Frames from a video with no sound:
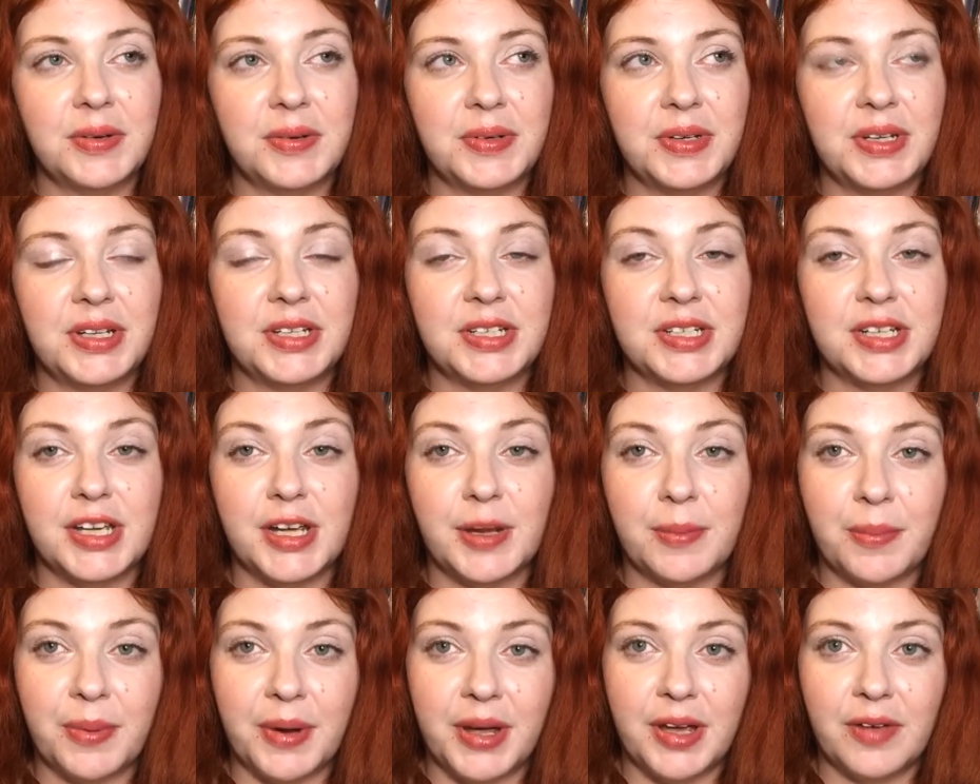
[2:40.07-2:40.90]
need to
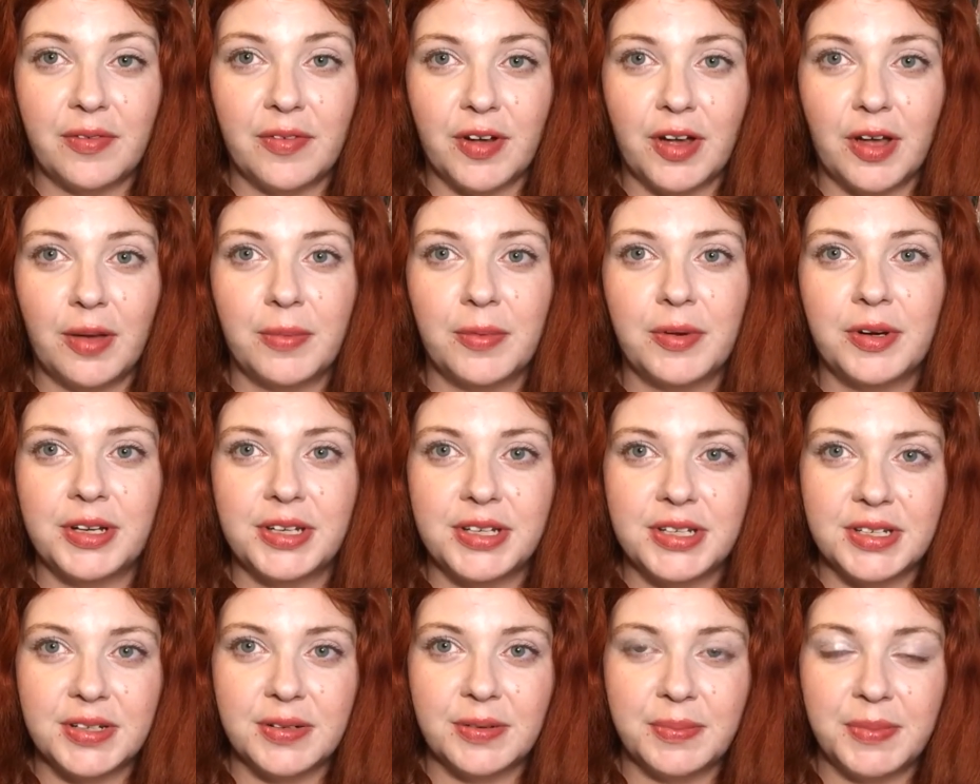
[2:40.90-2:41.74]
take a break from or
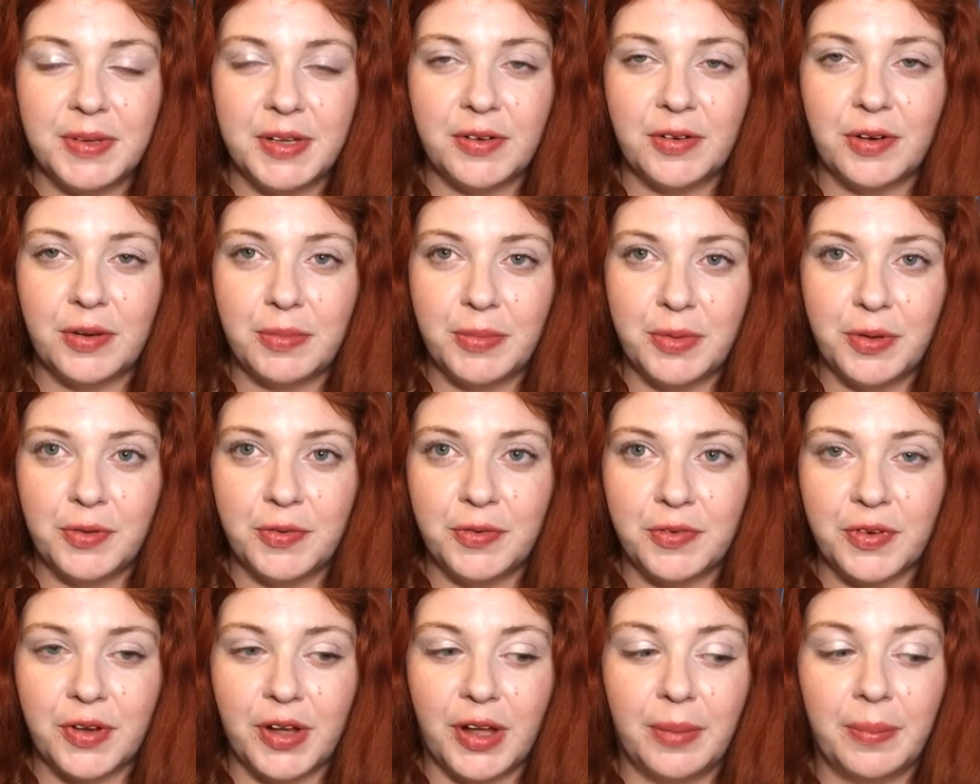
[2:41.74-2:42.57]
need to be
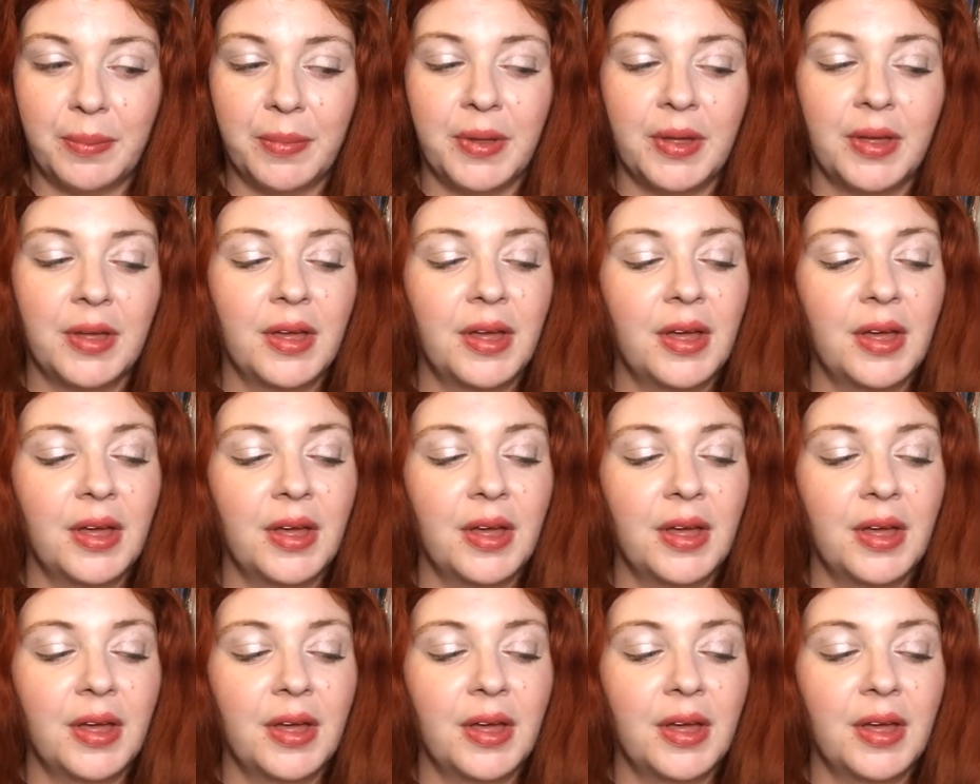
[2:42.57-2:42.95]
removed from.